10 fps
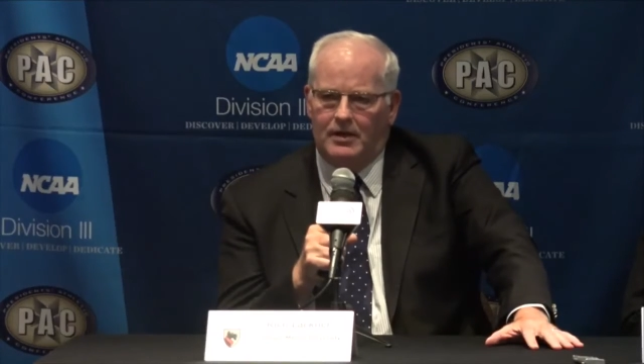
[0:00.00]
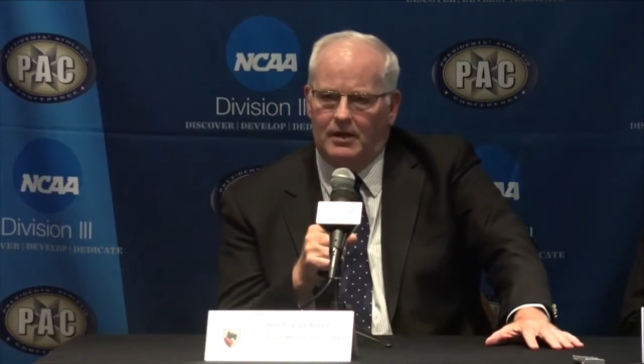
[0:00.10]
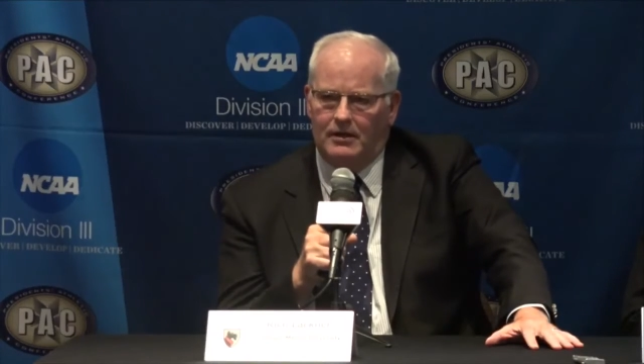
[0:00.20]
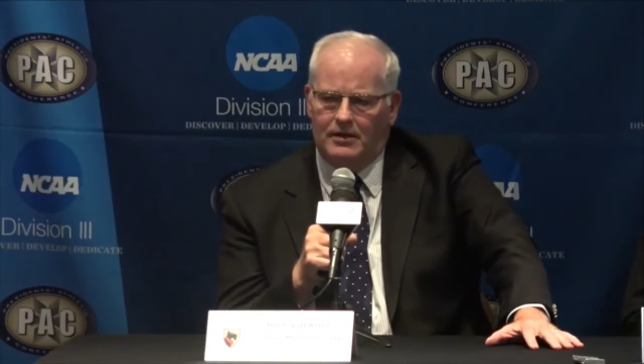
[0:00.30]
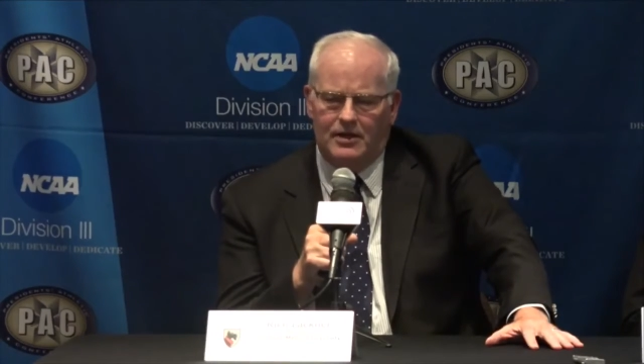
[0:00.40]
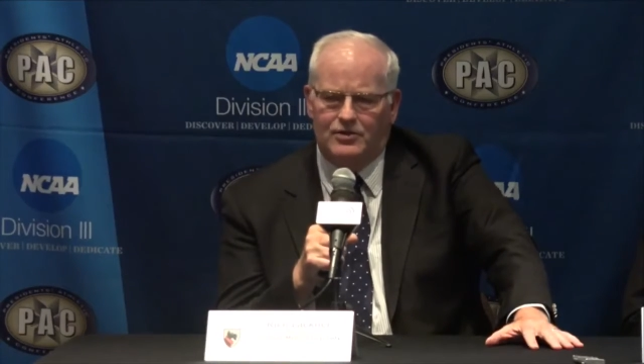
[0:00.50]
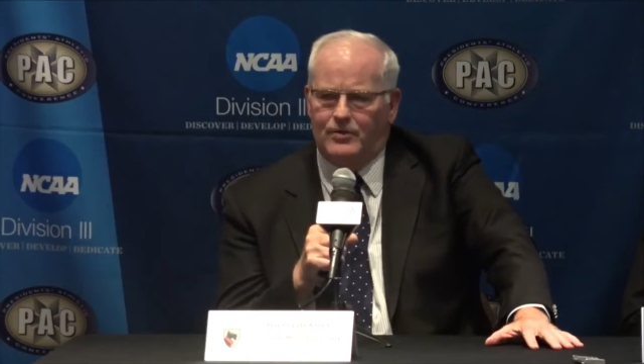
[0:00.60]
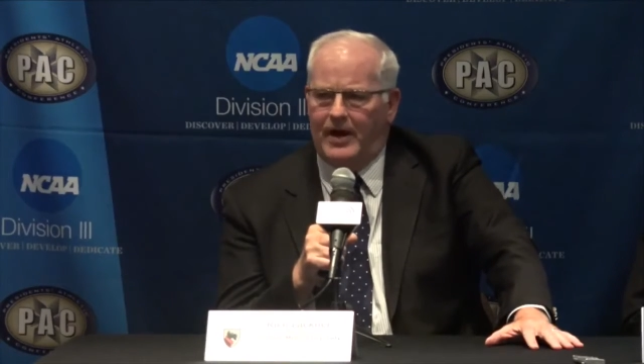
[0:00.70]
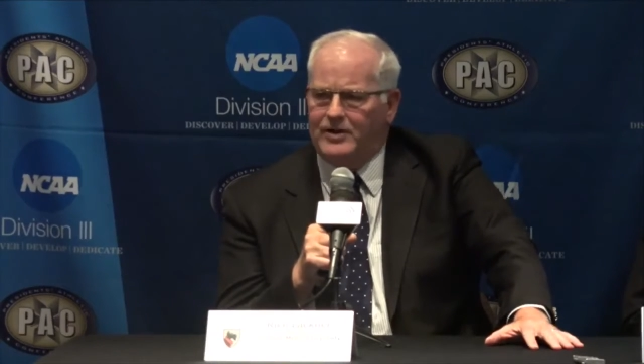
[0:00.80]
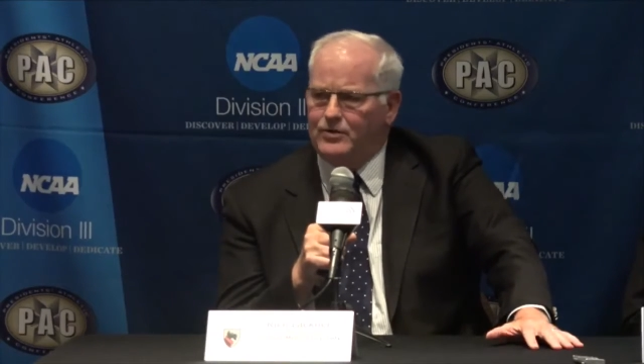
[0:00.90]
kids
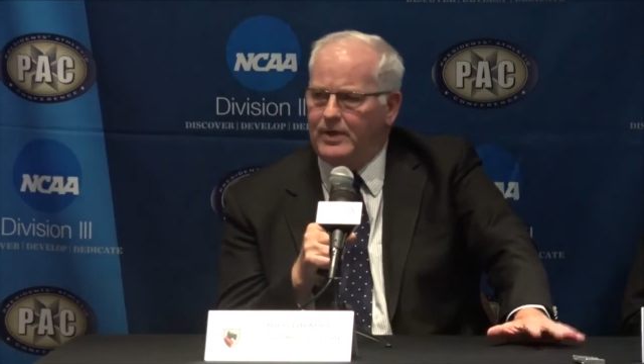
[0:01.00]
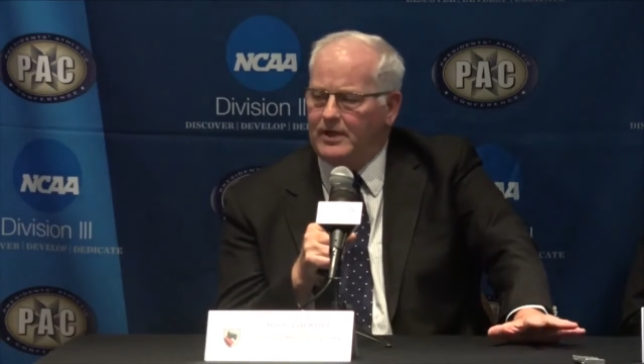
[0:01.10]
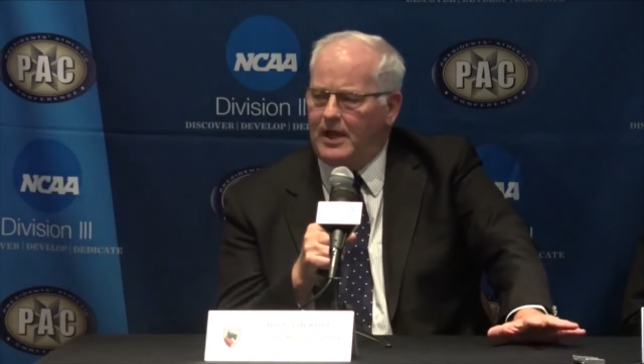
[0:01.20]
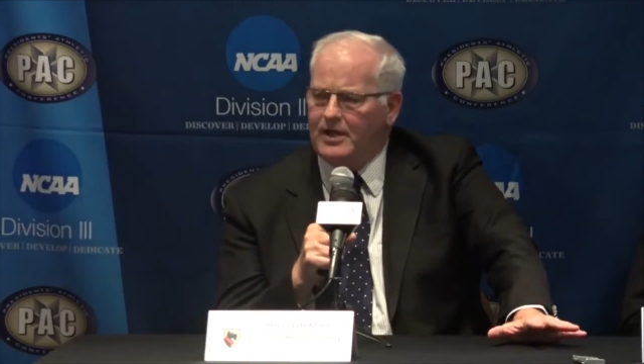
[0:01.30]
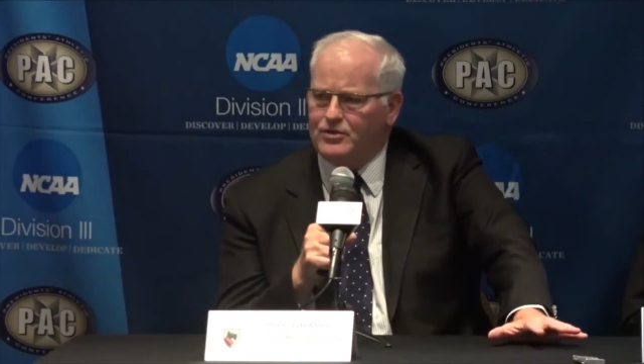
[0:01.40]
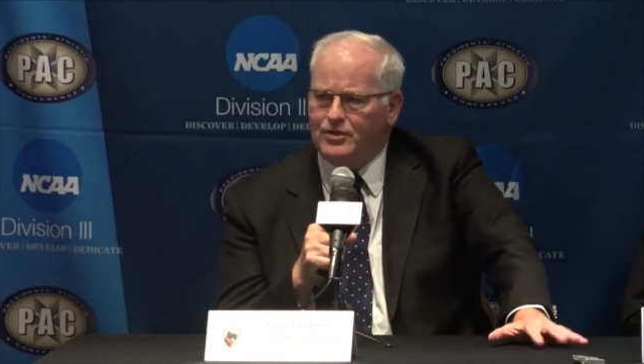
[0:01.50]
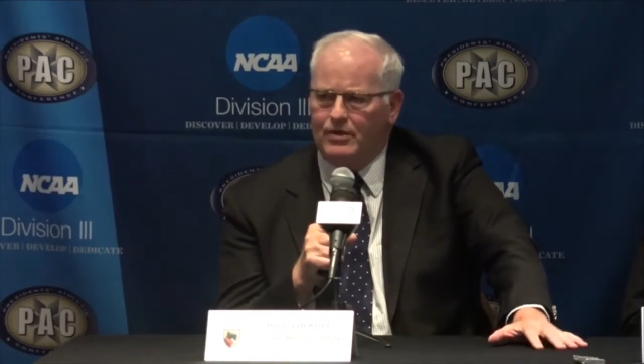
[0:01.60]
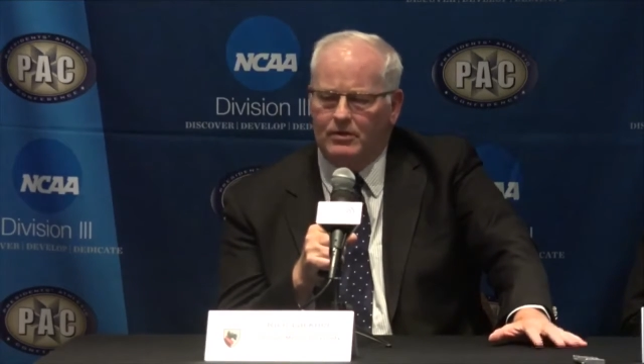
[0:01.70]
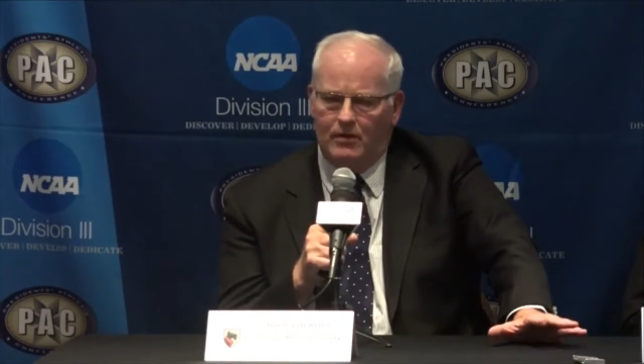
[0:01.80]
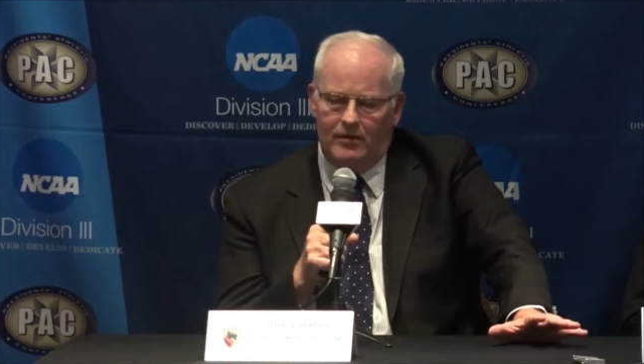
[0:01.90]
graduate last
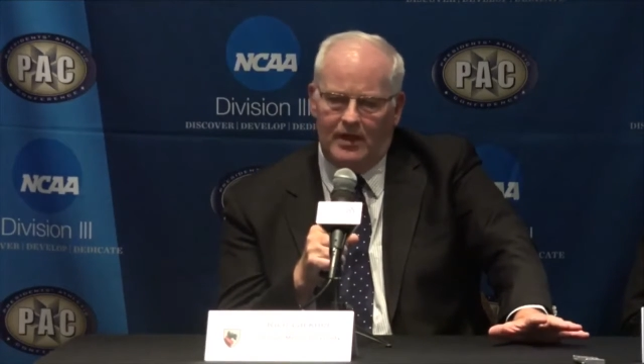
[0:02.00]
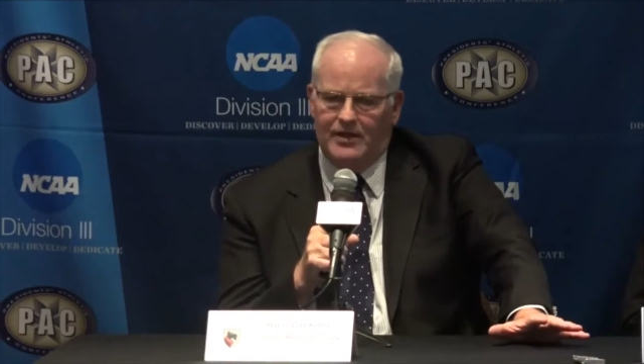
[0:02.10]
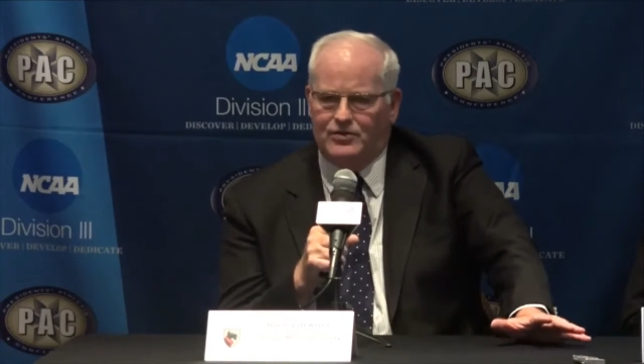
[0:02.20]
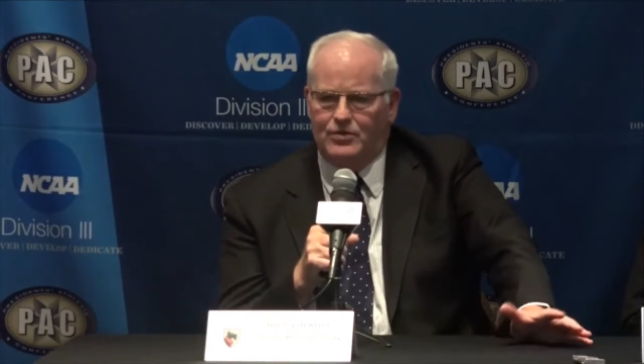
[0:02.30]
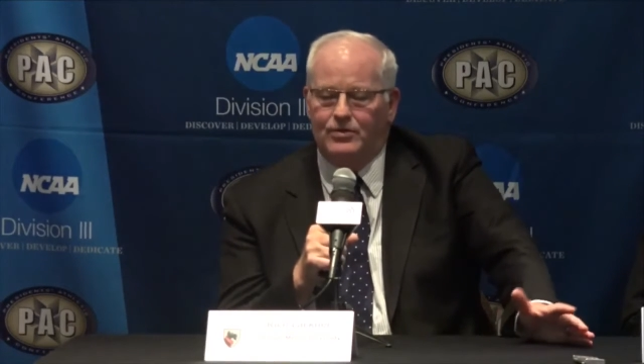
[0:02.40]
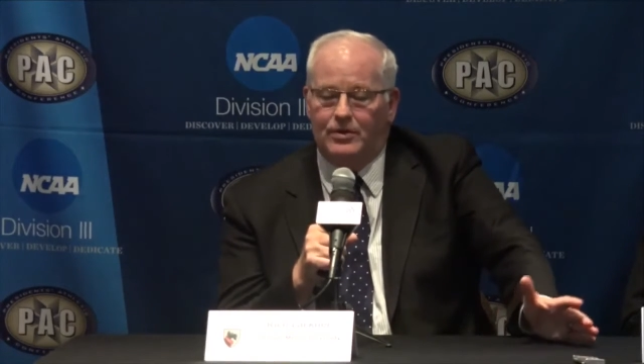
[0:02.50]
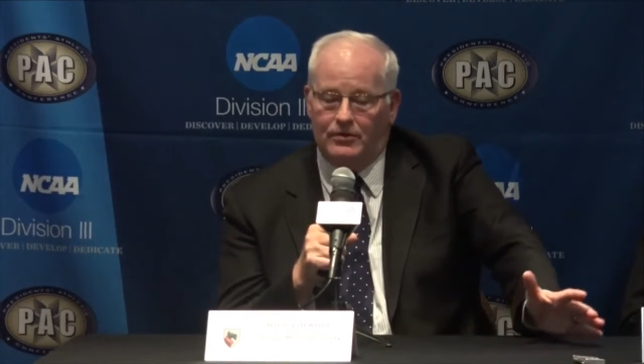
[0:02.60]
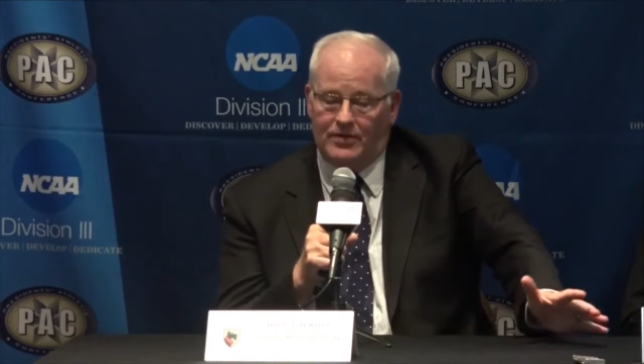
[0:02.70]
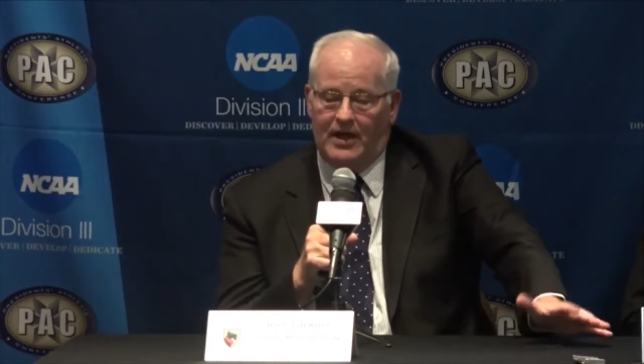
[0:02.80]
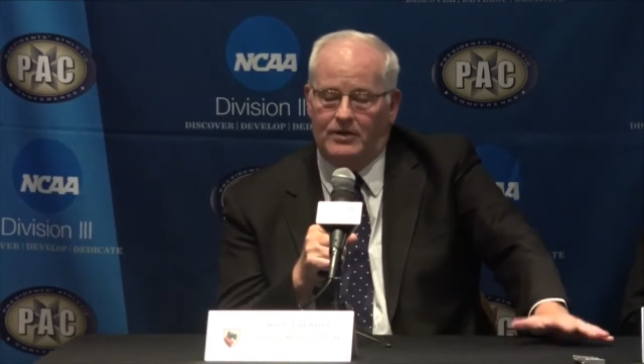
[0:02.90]
year and over the last 2
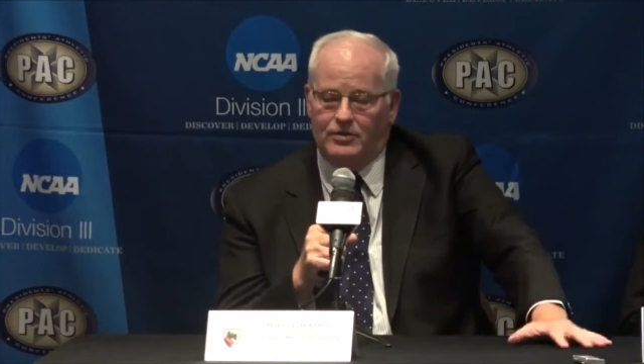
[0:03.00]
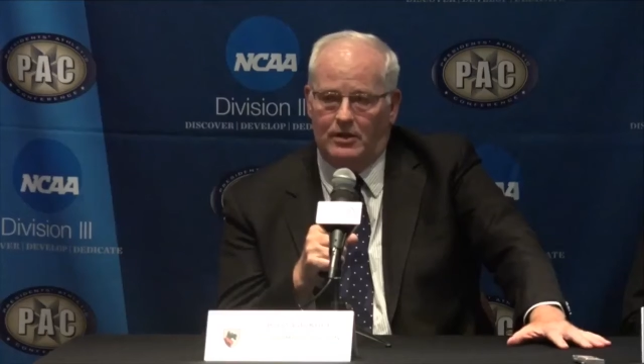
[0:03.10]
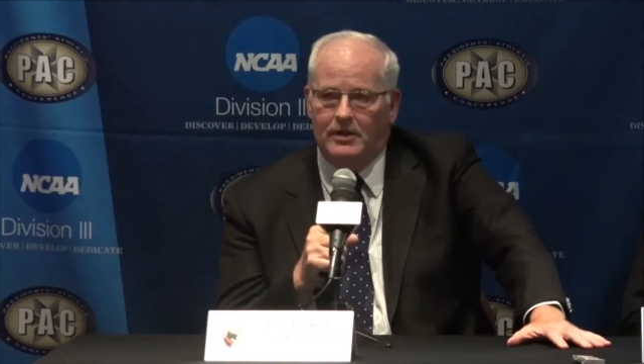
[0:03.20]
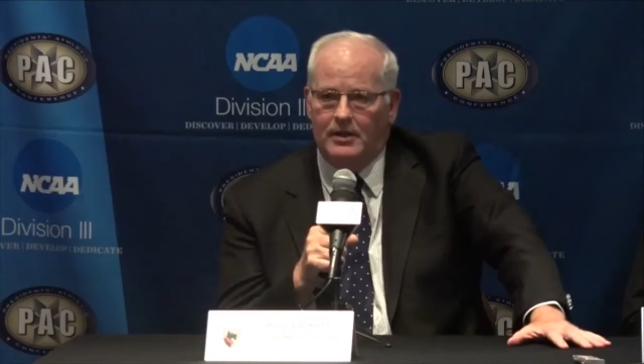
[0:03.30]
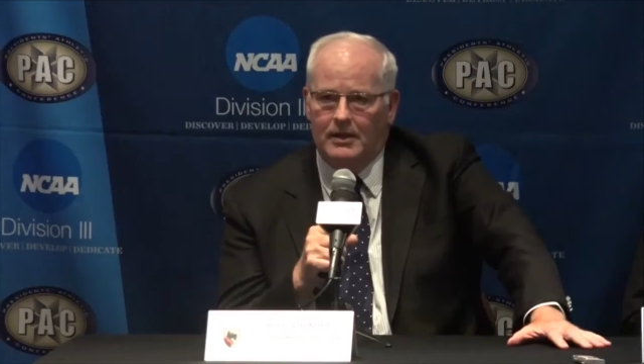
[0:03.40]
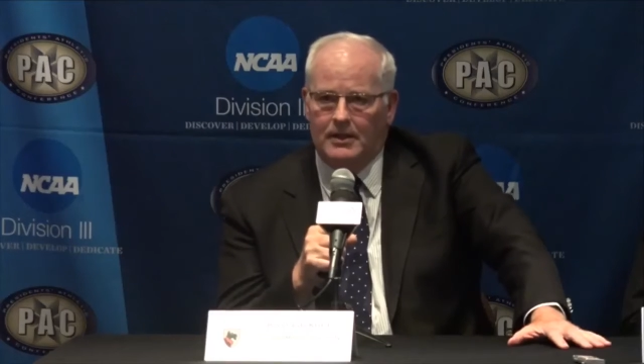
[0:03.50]
years, actually.